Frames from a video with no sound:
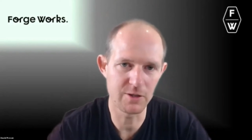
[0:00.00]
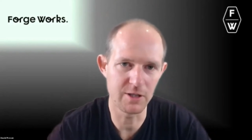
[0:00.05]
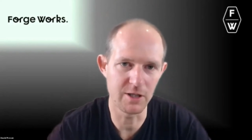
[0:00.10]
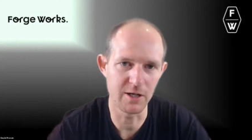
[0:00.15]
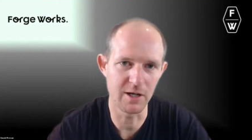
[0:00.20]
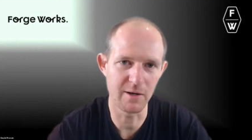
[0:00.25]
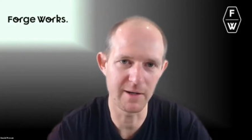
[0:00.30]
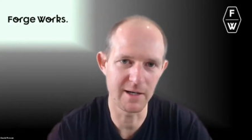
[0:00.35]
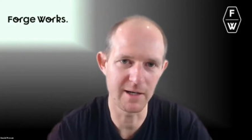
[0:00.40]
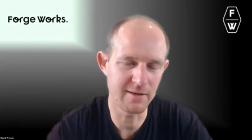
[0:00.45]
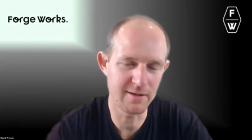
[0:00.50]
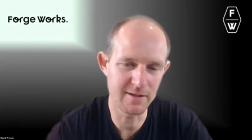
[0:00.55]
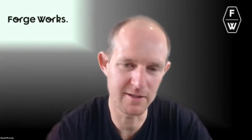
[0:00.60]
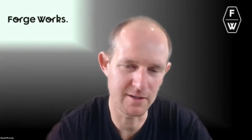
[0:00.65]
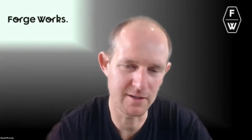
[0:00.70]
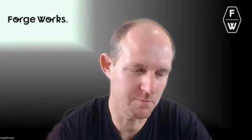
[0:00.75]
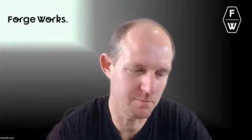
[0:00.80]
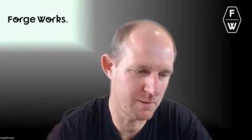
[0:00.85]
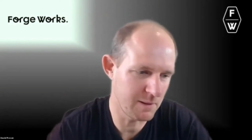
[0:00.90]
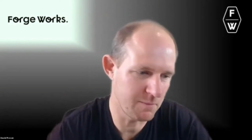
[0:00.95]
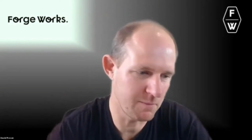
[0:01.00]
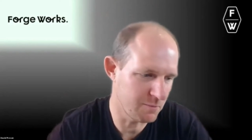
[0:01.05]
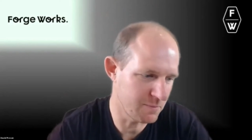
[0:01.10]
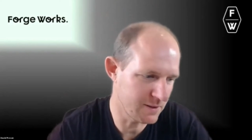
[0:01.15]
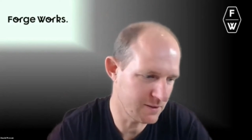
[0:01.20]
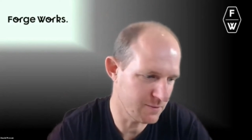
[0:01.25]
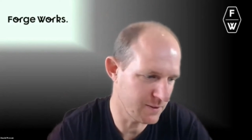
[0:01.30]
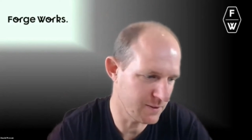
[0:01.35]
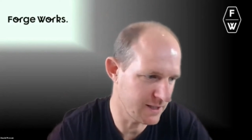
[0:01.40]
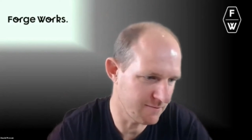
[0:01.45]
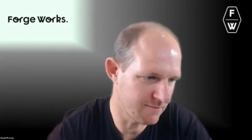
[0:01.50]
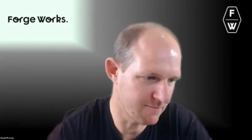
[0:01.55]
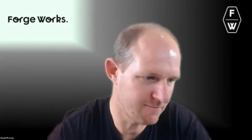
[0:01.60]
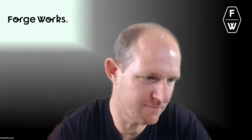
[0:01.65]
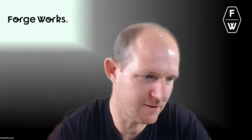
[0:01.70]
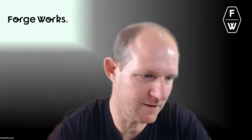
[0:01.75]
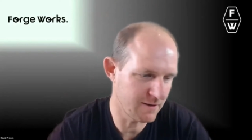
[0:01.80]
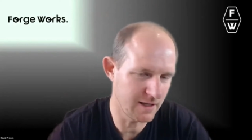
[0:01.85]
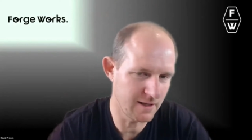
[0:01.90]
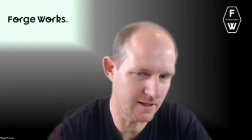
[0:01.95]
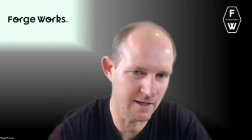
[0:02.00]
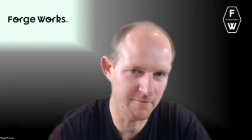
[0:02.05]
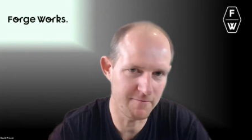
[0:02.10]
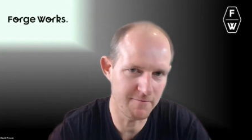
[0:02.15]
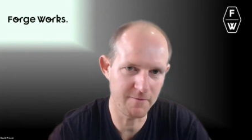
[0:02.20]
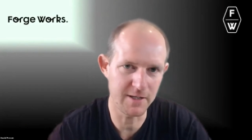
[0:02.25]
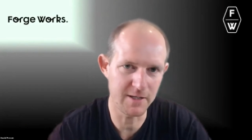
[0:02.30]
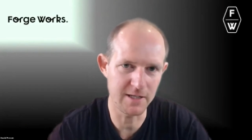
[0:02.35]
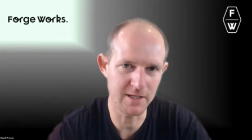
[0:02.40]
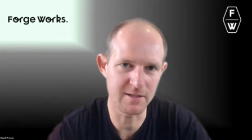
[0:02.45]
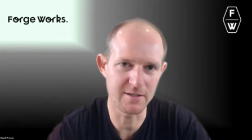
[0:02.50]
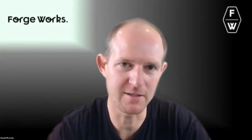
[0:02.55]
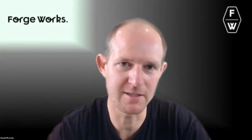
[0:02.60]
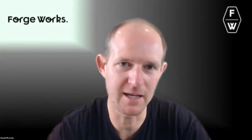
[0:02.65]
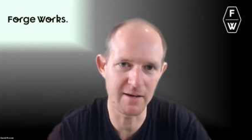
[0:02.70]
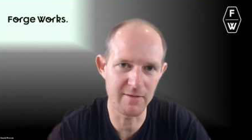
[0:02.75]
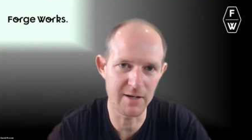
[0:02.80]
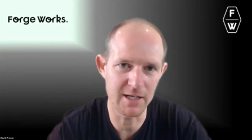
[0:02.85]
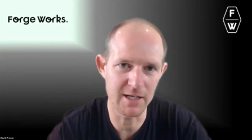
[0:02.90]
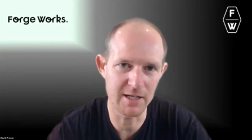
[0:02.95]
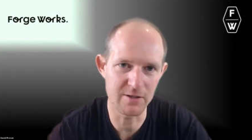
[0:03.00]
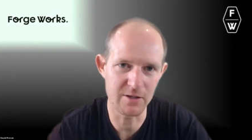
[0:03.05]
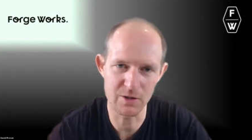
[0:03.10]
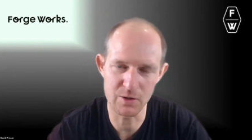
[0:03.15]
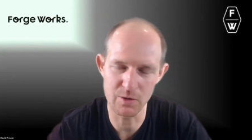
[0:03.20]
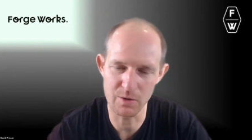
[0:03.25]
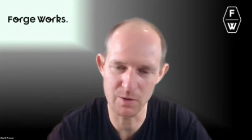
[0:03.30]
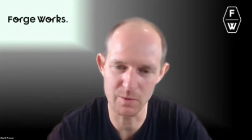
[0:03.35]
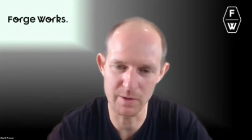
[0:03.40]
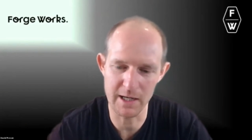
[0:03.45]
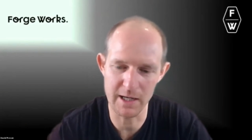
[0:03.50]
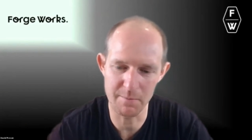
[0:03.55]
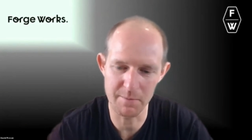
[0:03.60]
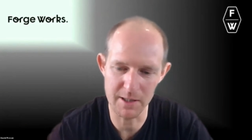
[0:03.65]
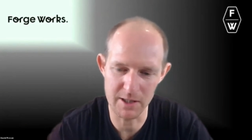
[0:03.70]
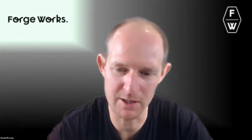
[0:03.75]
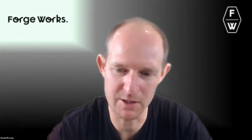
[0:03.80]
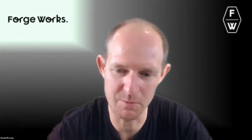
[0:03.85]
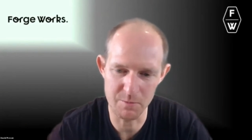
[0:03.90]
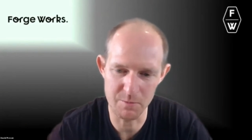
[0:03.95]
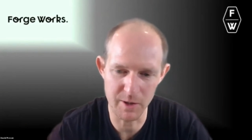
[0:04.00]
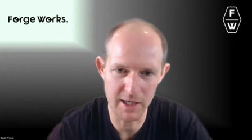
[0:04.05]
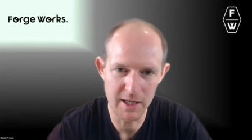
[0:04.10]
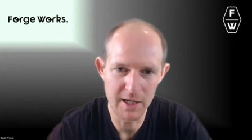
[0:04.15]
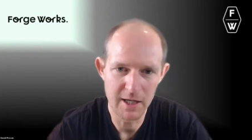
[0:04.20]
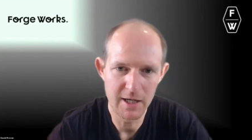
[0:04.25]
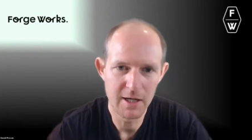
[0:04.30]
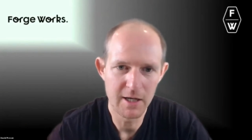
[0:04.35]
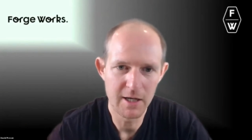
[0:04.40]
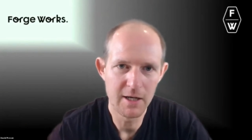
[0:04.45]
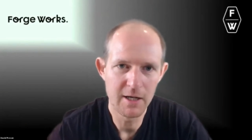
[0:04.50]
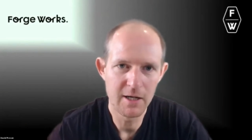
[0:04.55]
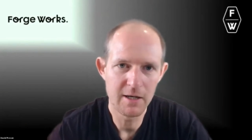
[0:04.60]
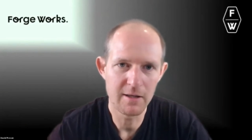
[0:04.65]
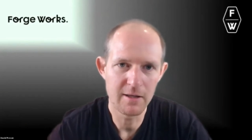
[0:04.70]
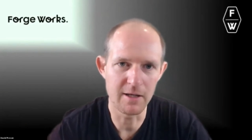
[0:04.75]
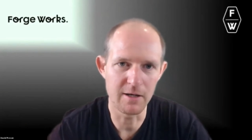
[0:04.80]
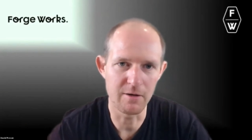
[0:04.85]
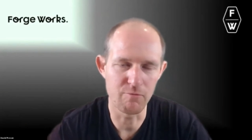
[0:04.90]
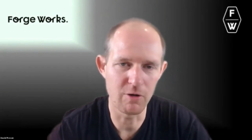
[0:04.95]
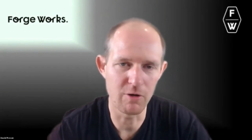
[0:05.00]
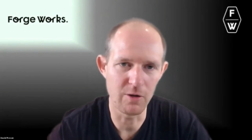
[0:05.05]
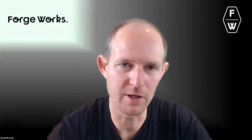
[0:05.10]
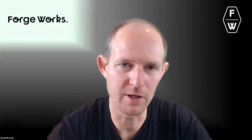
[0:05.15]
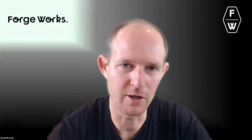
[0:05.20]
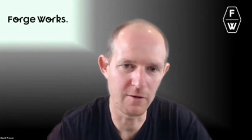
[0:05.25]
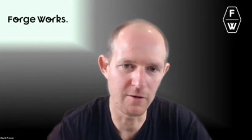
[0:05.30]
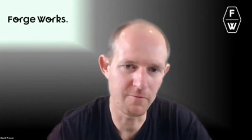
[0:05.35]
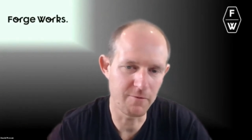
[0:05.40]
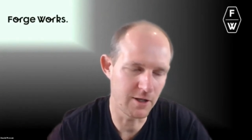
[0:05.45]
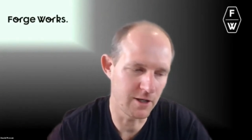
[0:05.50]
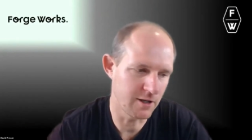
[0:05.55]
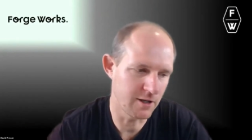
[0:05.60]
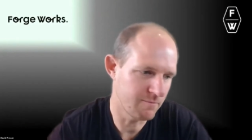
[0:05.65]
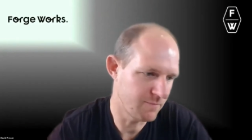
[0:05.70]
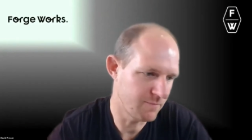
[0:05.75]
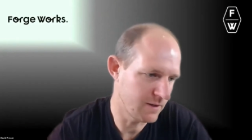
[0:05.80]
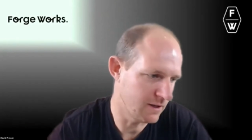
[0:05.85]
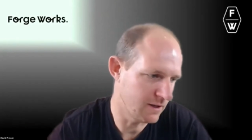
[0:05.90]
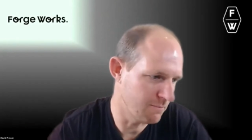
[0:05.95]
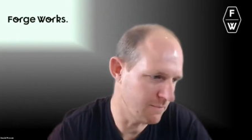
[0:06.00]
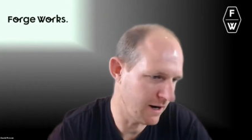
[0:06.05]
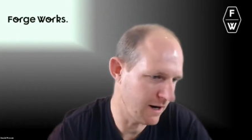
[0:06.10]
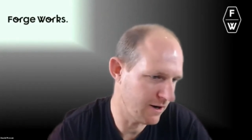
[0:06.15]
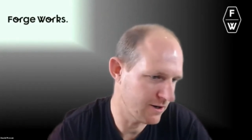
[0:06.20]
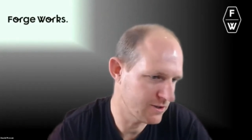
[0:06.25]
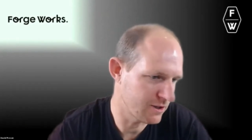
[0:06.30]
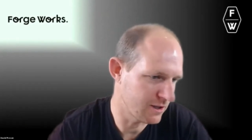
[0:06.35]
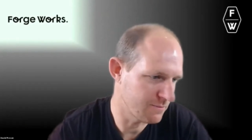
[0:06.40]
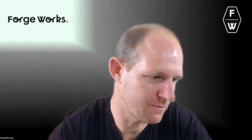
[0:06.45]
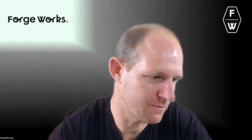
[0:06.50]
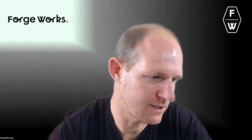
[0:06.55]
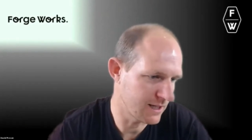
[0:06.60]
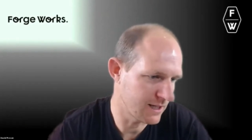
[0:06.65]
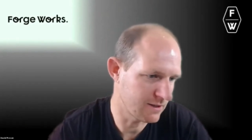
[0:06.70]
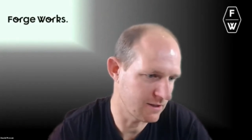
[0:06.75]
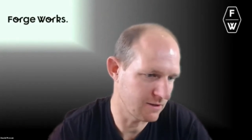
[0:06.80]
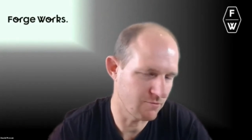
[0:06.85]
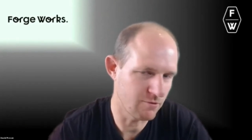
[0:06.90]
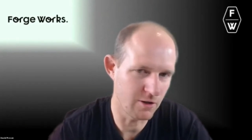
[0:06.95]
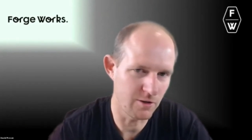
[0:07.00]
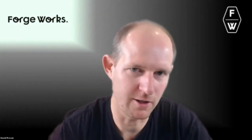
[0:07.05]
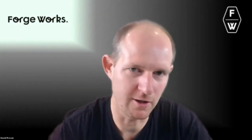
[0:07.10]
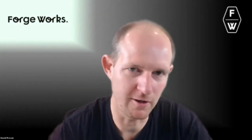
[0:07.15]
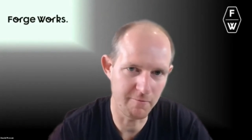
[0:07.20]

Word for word: You know, and, and this is people between in their 50s to 70s. I was talking to a company this morning that are rolling off, you know, in maritime sector, rolling